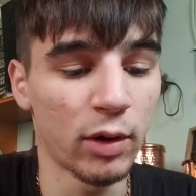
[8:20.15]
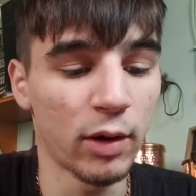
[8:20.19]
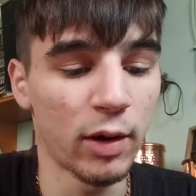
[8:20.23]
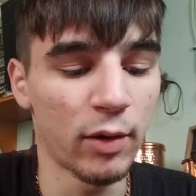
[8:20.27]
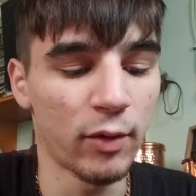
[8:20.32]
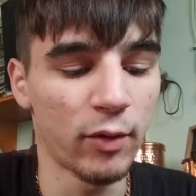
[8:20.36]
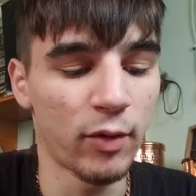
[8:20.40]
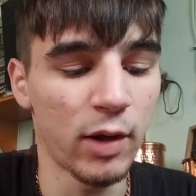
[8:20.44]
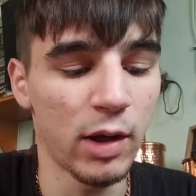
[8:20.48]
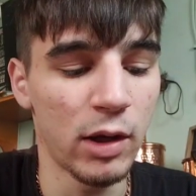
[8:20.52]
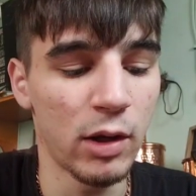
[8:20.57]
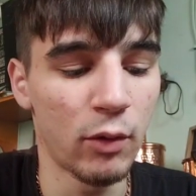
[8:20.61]

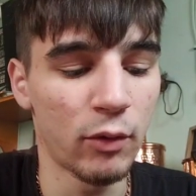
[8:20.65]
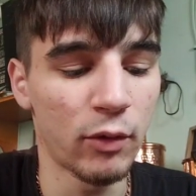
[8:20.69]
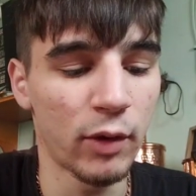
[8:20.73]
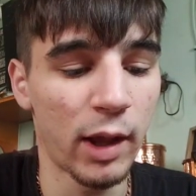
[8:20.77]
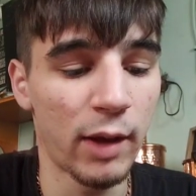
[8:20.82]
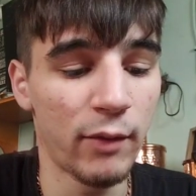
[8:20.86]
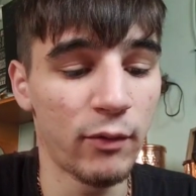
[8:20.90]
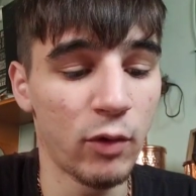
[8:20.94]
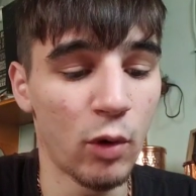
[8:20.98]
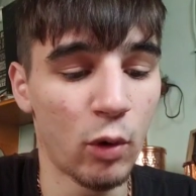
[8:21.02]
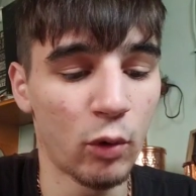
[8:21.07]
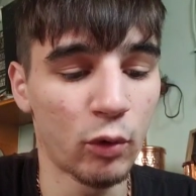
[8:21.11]
because he knows I
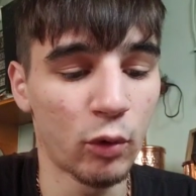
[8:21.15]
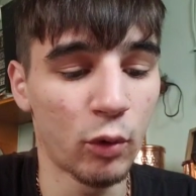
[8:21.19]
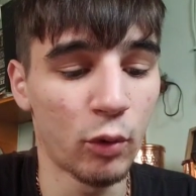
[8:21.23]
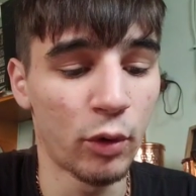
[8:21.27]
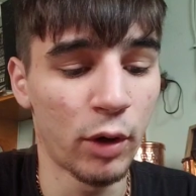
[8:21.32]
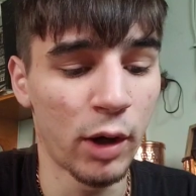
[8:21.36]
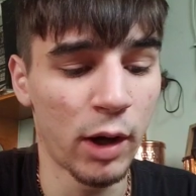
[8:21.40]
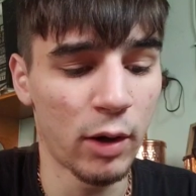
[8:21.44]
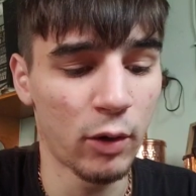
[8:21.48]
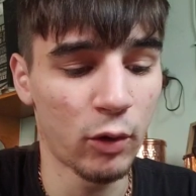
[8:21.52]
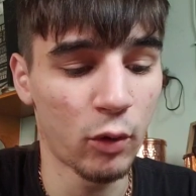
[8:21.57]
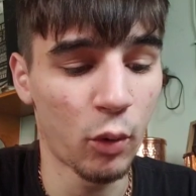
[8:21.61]
have no
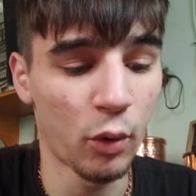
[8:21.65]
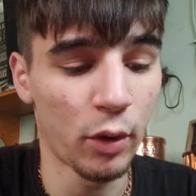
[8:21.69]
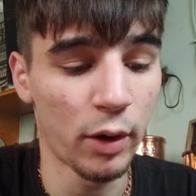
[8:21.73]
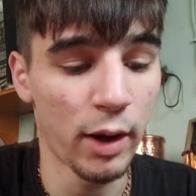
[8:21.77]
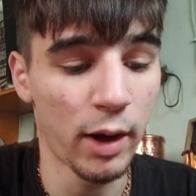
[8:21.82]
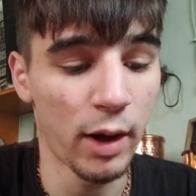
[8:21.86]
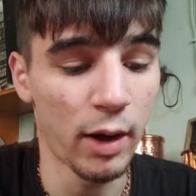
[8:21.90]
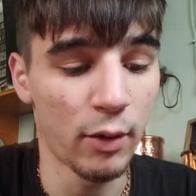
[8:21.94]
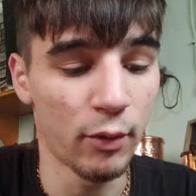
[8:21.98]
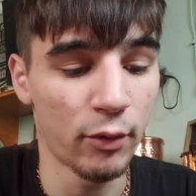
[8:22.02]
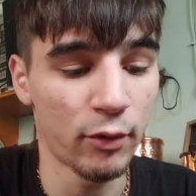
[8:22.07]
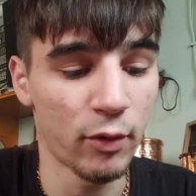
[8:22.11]

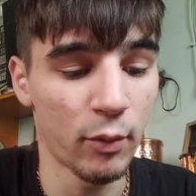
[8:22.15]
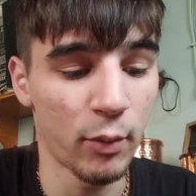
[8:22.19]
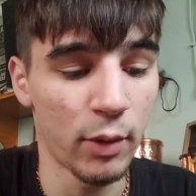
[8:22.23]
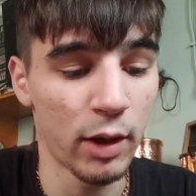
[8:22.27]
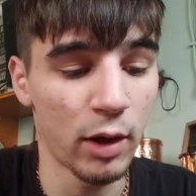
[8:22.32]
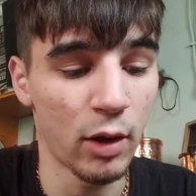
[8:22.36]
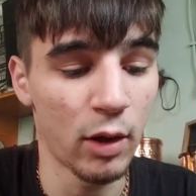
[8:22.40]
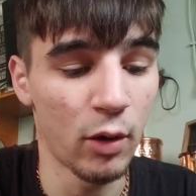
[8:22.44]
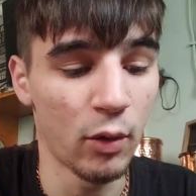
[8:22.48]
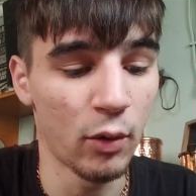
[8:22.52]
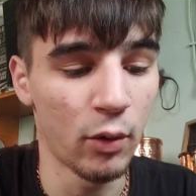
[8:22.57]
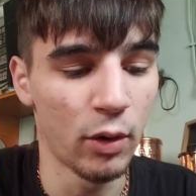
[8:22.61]
tornado, so we
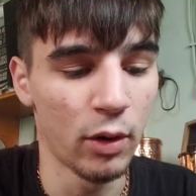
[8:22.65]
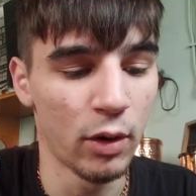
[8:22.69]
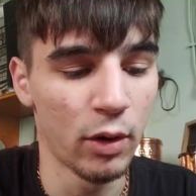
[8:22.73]
go